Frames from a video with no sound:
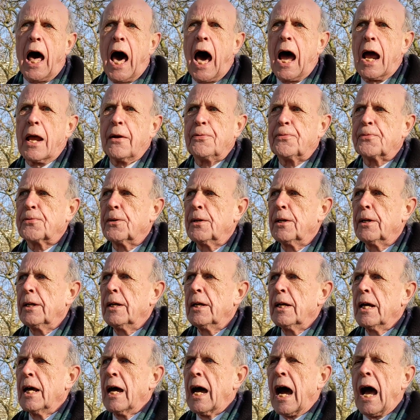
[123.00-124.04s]
life,
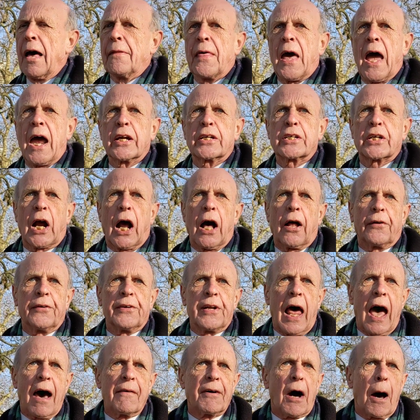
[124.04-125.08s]
and they shall
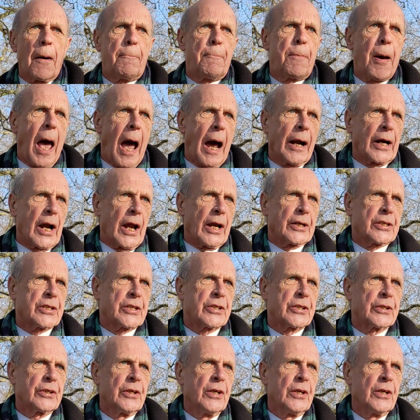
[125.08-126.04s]
never perish,